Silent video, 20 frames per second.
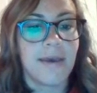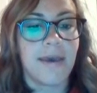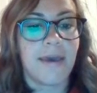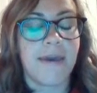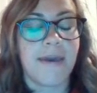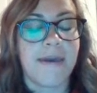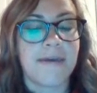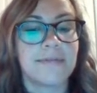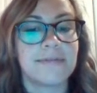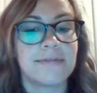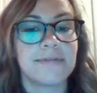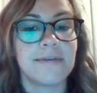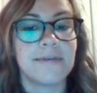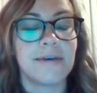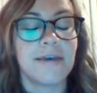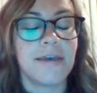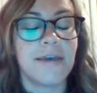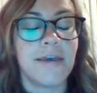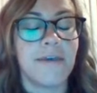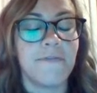and
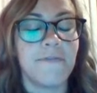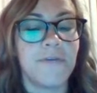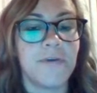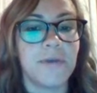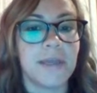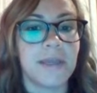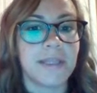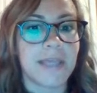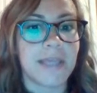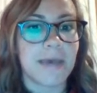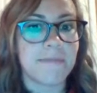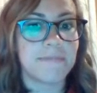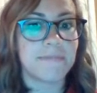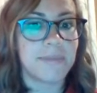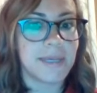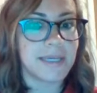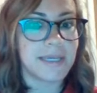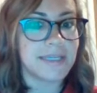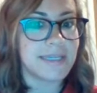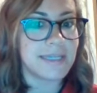if you get that
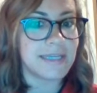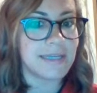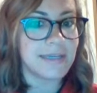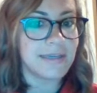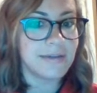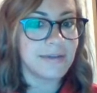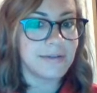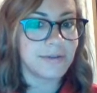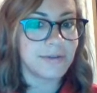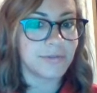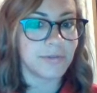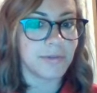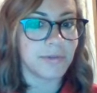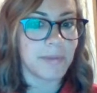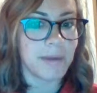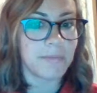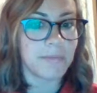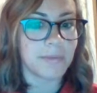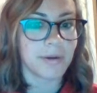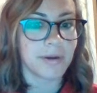big D,
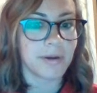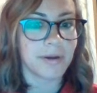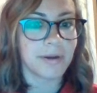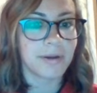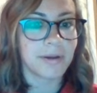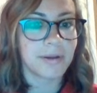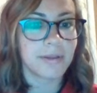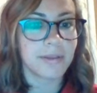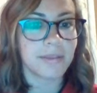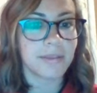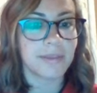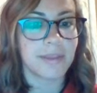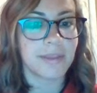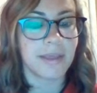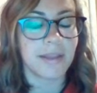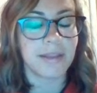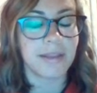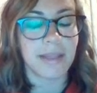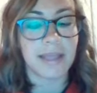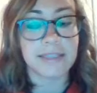remember,
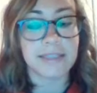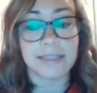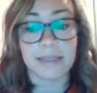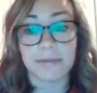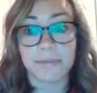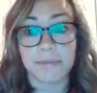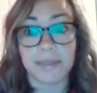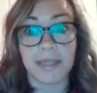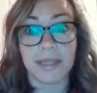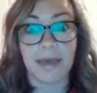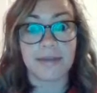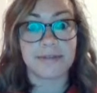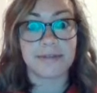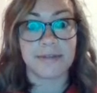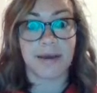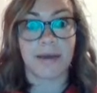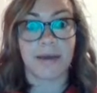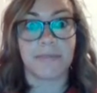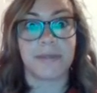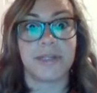that's going to be that
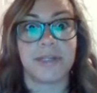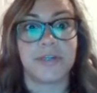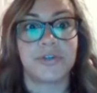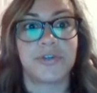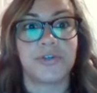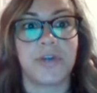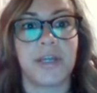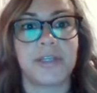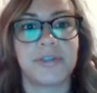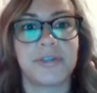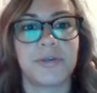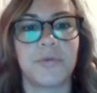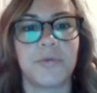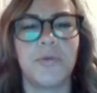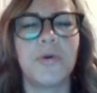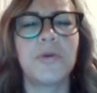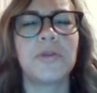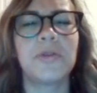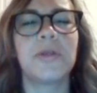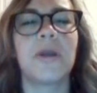dominant trait. So
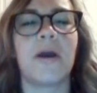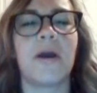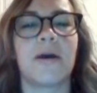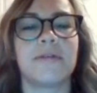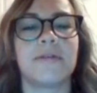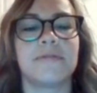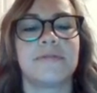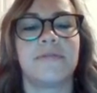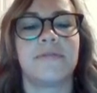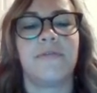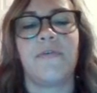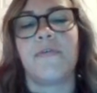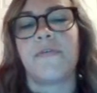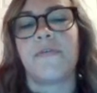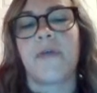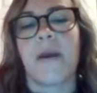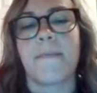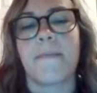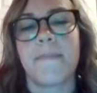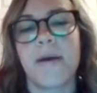what are the odds? You've
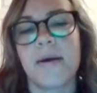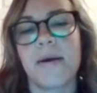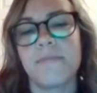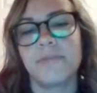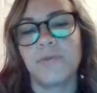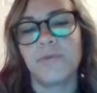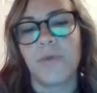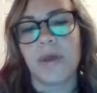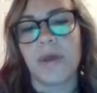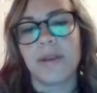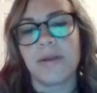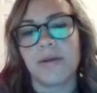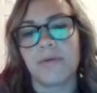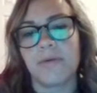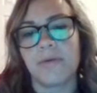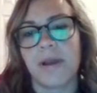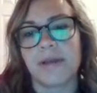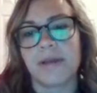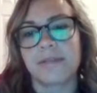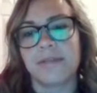got mom's wet
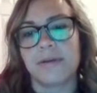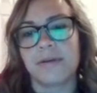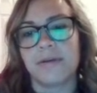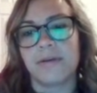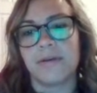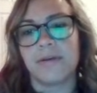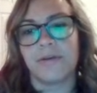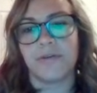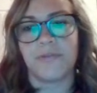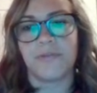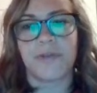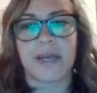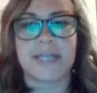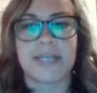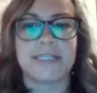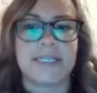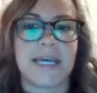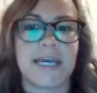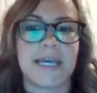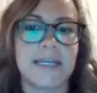earwax here, you've
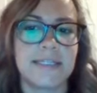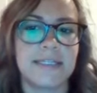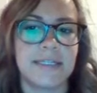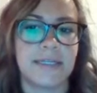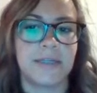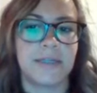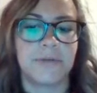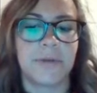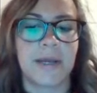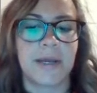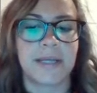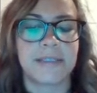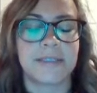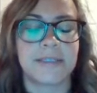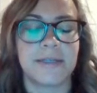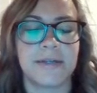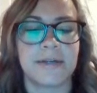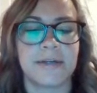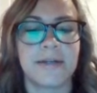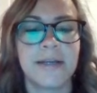got dad's earwax
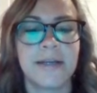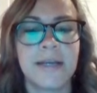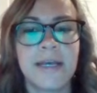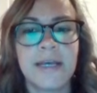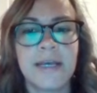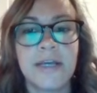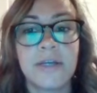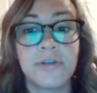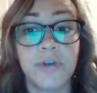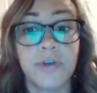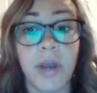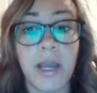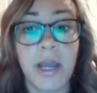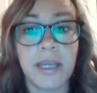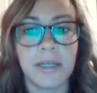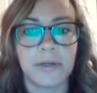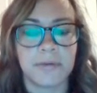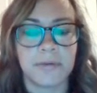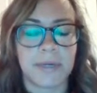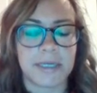here,
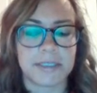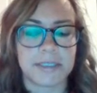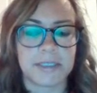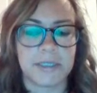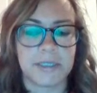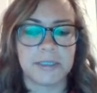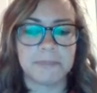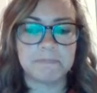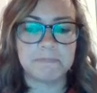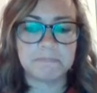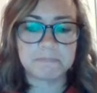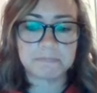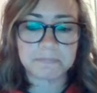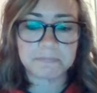dry earwax here.